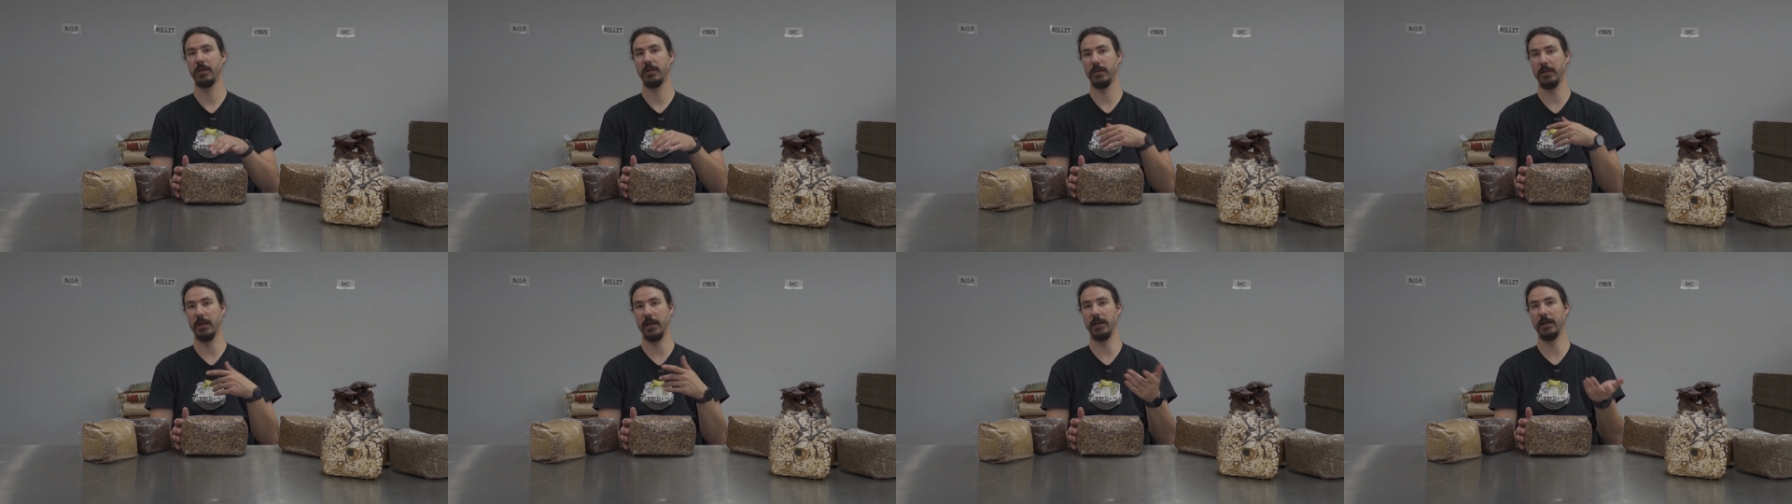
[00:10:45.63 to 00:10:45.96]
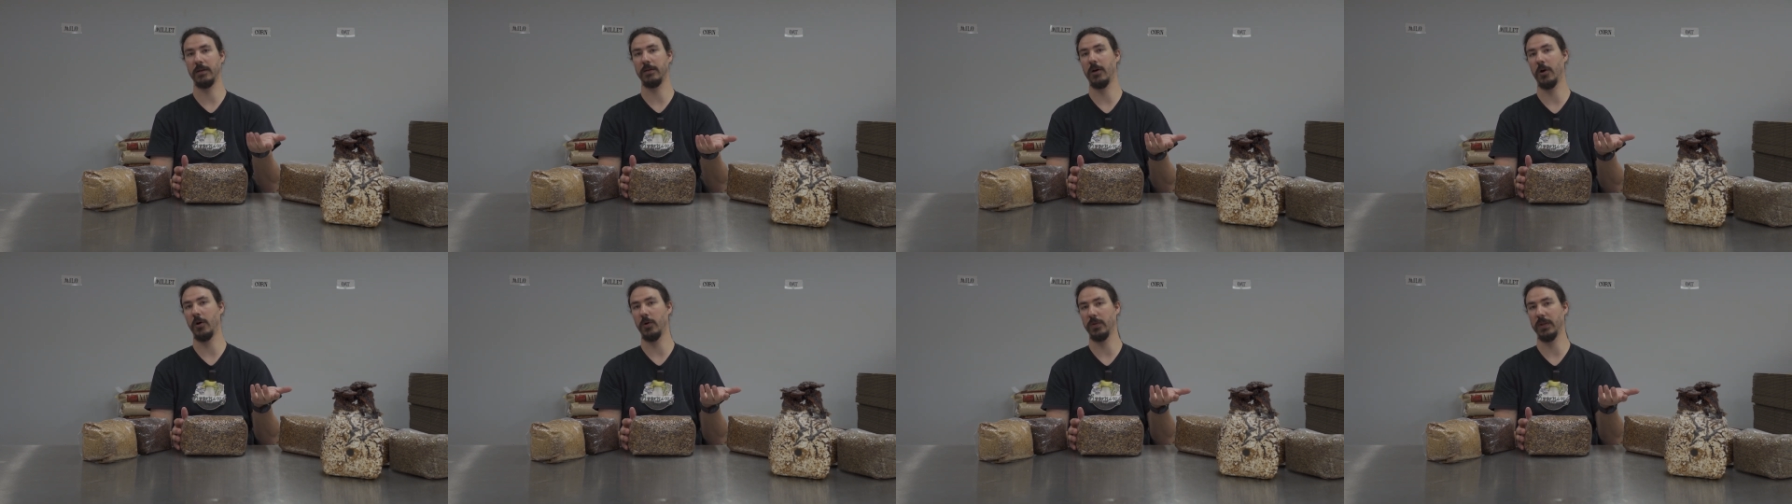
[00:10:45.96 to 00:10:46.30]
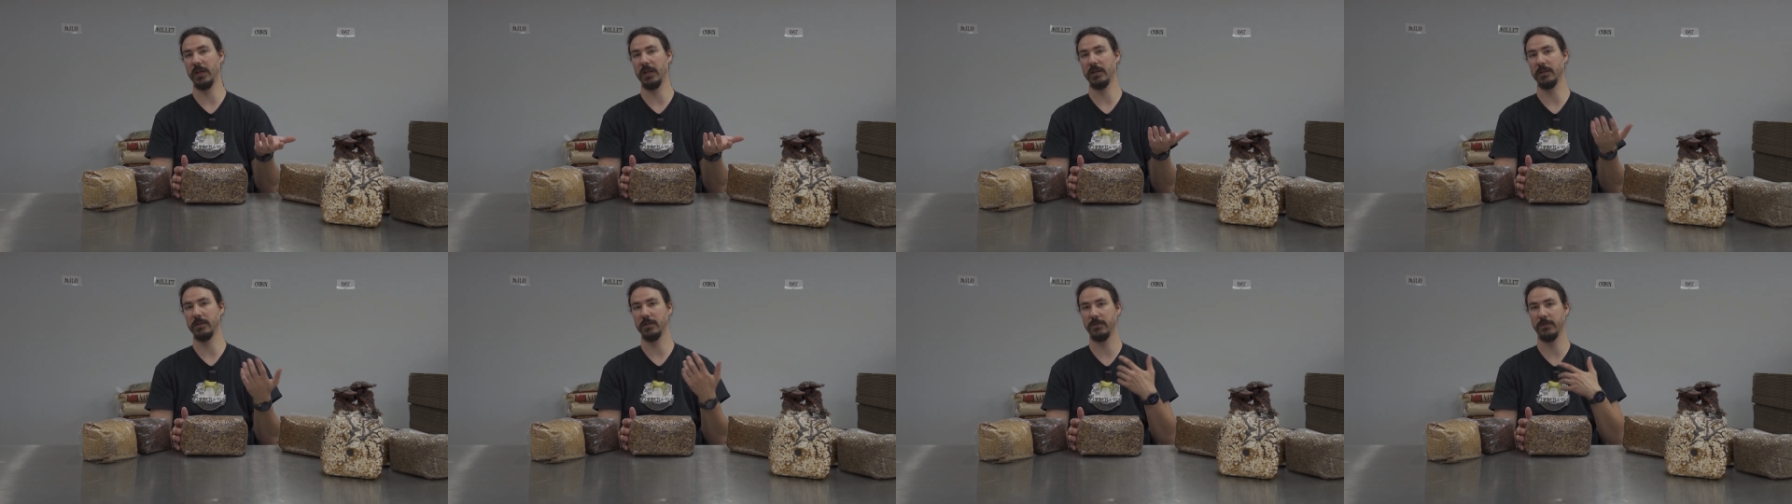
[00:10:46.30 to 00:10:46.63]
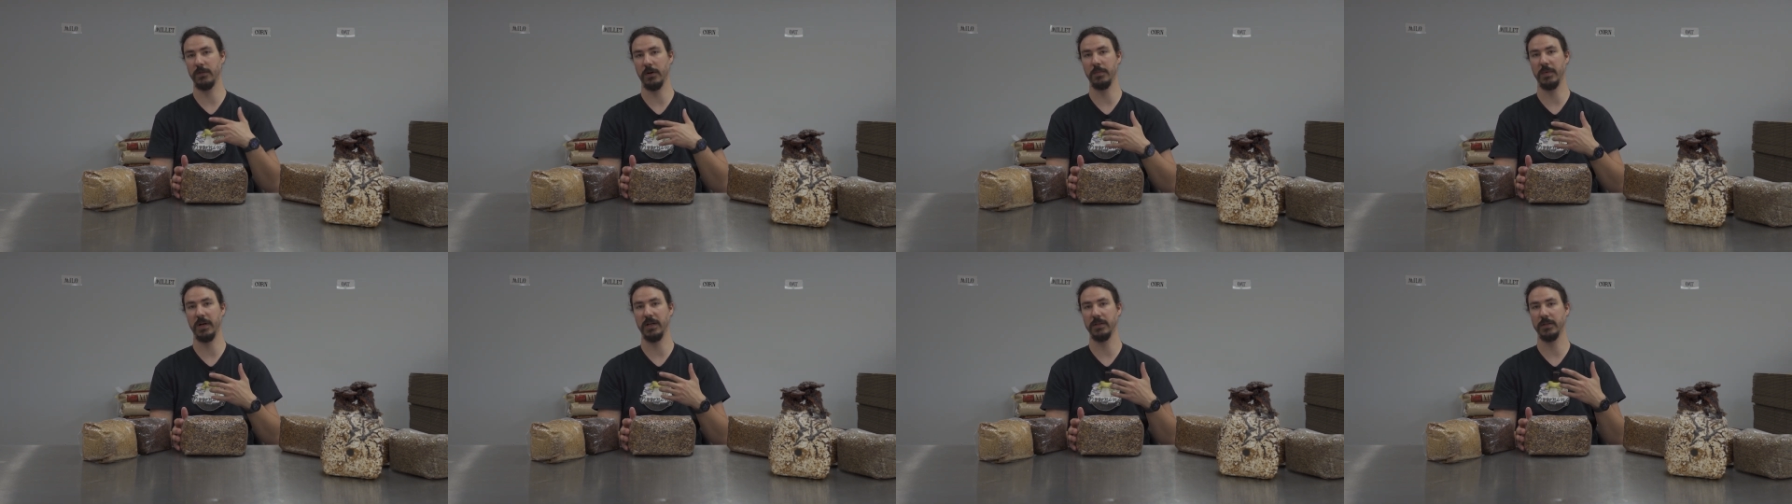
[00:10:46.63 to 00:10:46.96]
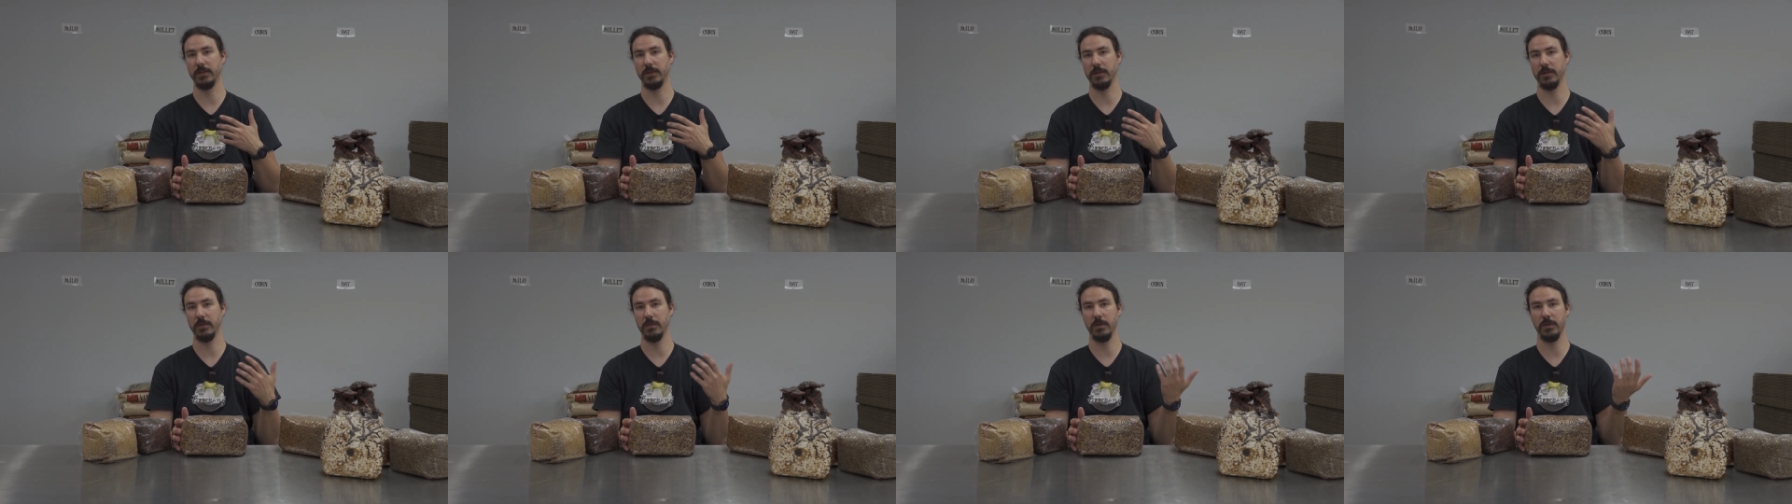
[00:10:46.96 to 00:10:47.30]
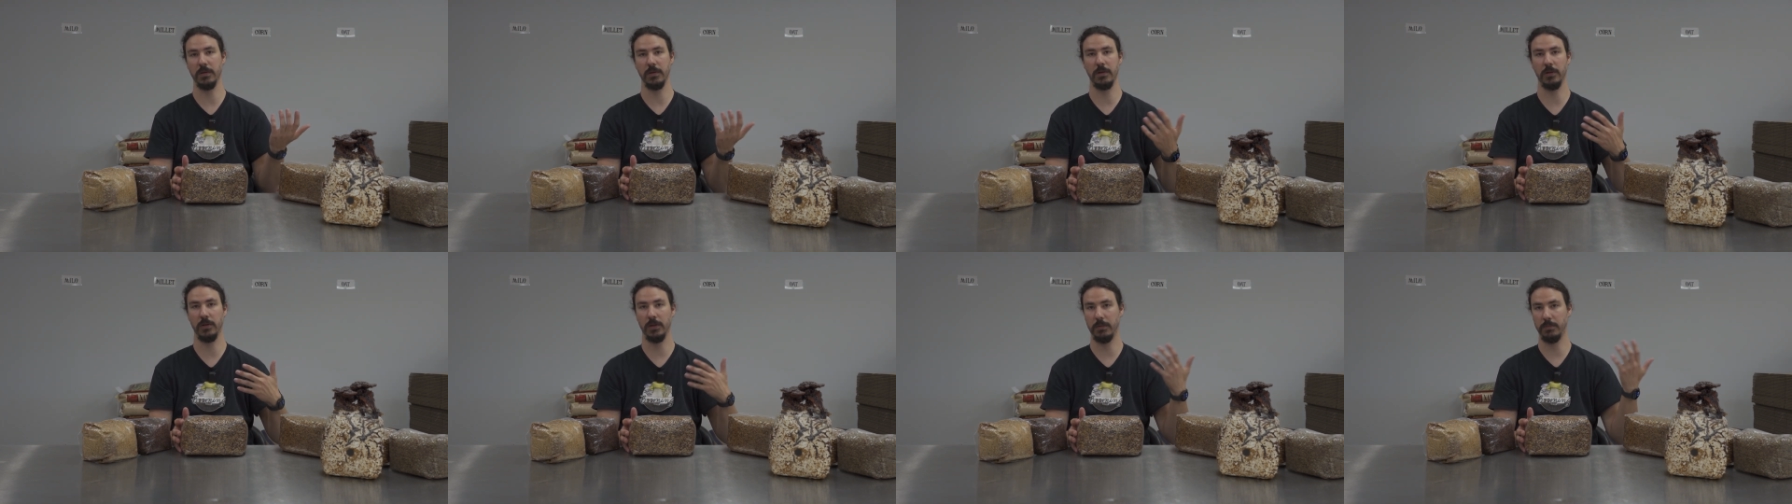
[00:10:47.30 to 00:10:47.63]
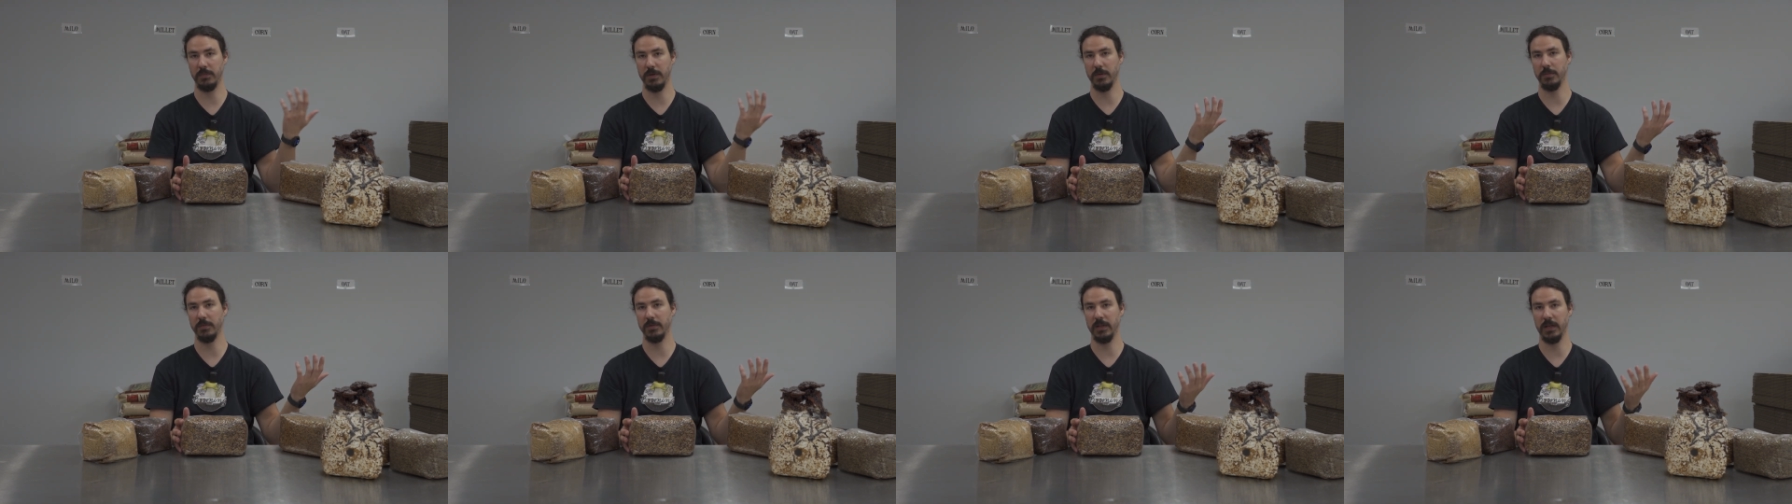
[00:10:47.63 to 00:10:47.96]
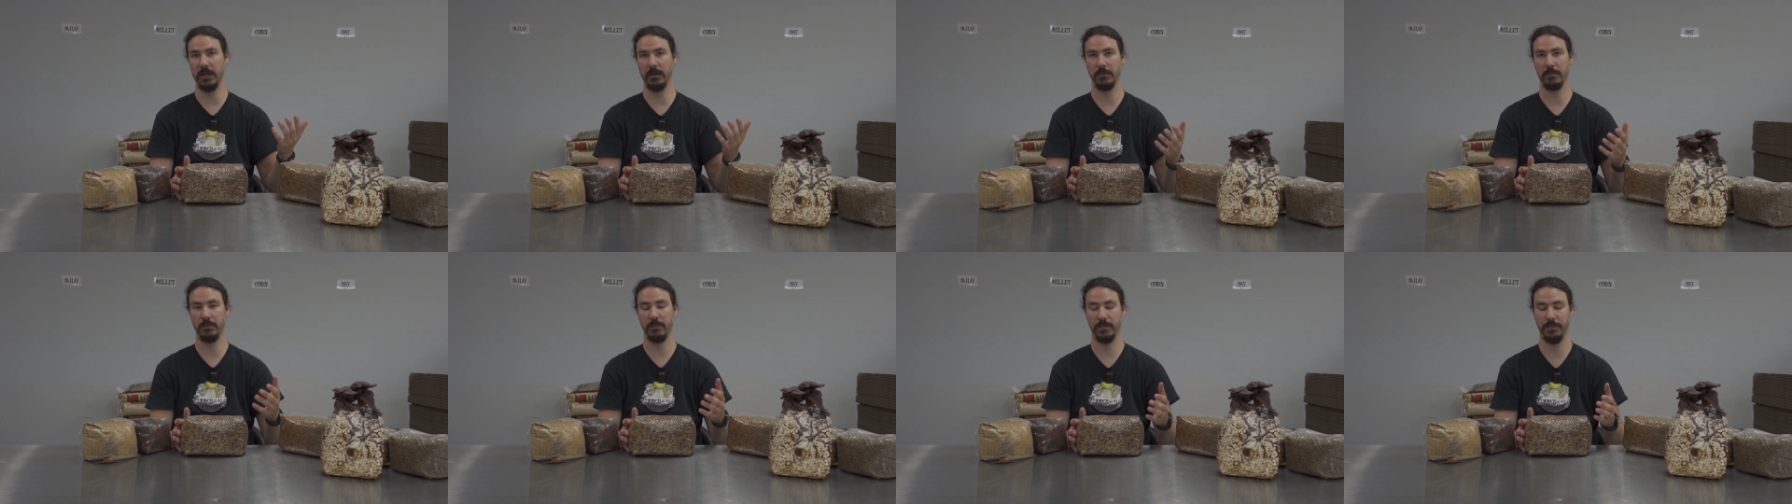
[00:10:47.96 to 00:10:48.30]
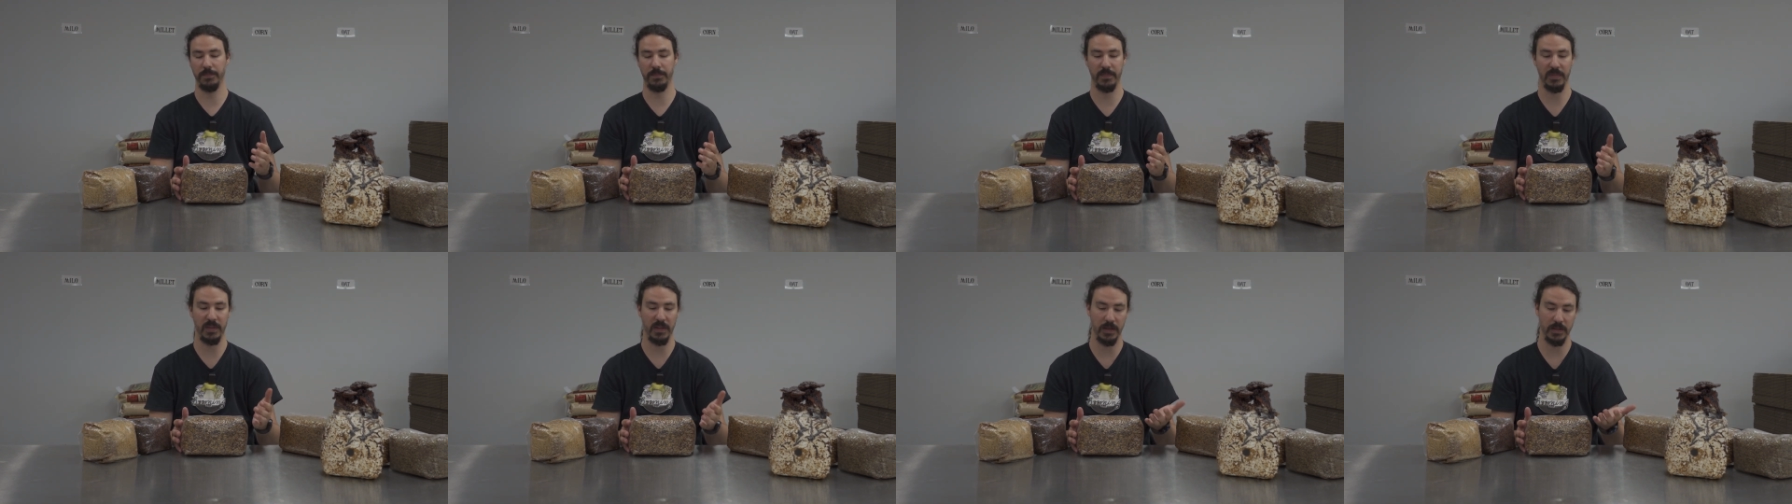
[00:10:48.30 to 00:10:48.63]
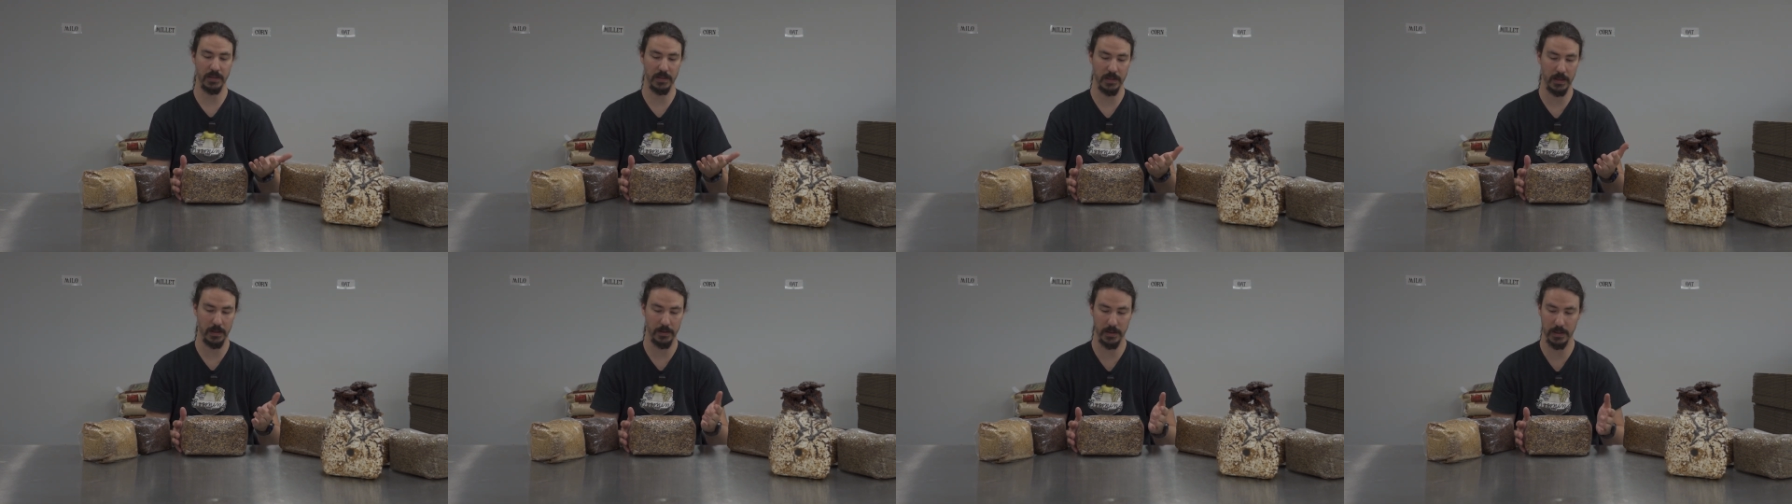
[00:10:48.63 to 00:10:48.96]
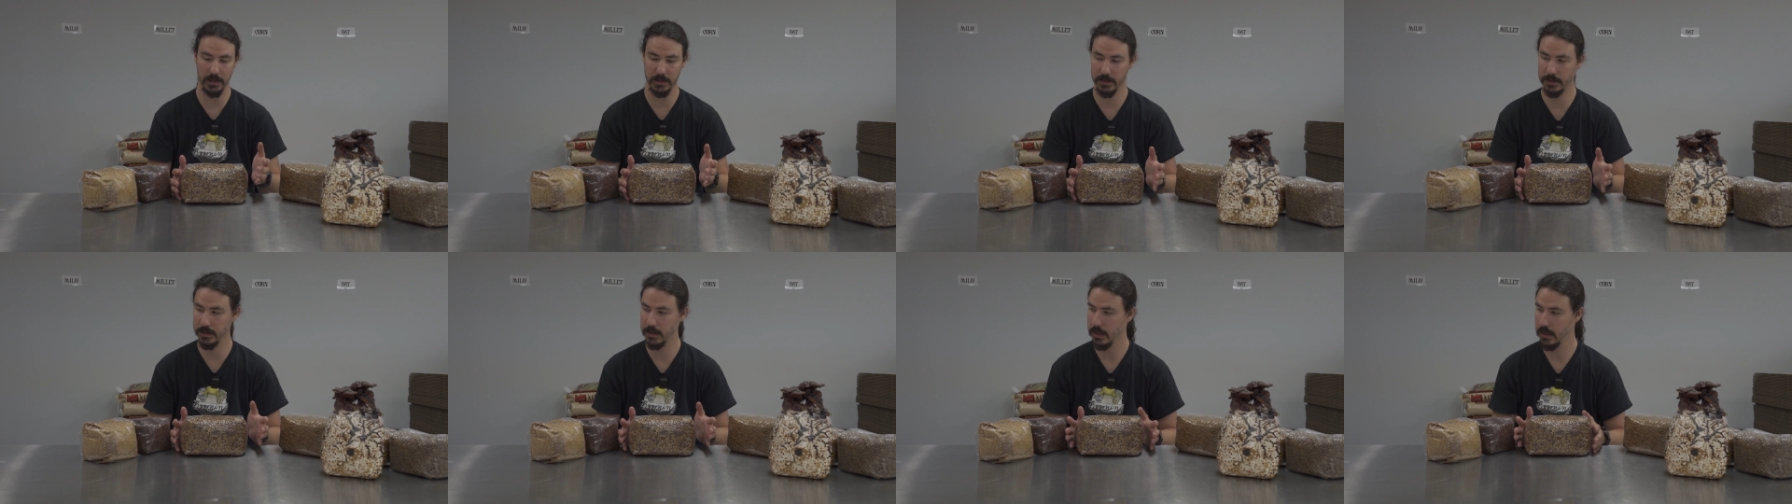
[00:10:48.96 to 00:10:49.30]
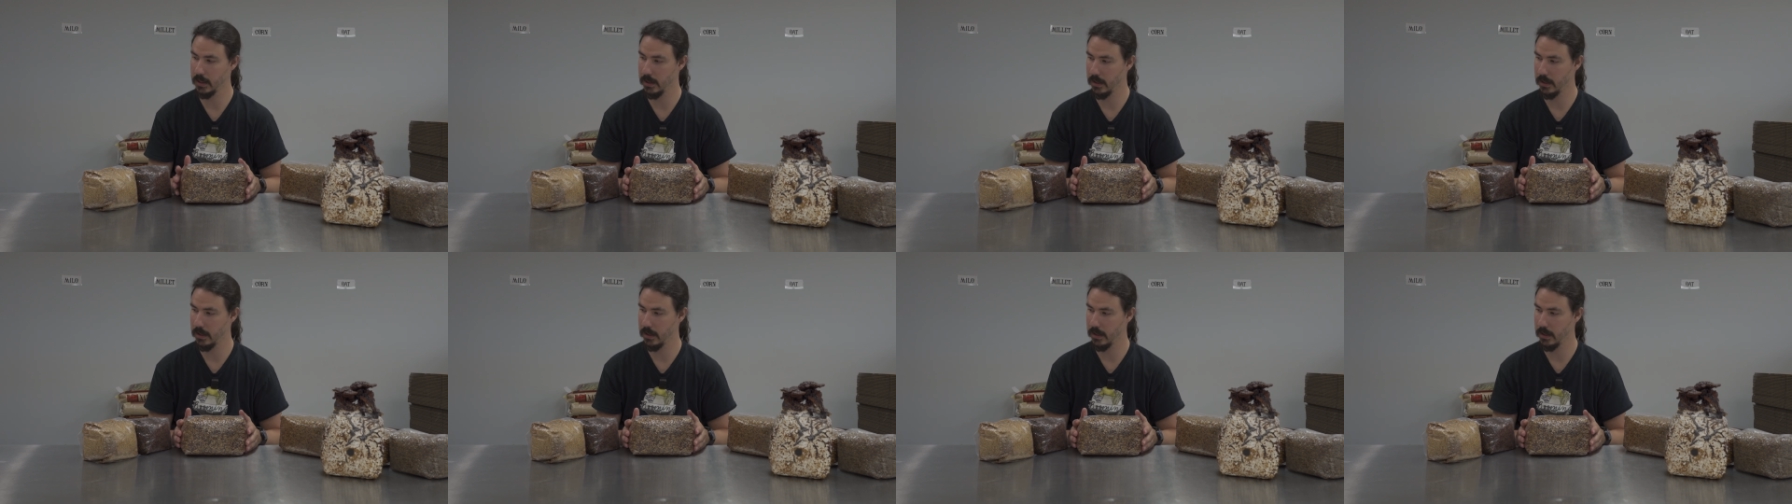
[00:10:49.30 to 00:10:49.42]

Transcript: they know that it's from us because we're the only people that, that sell this.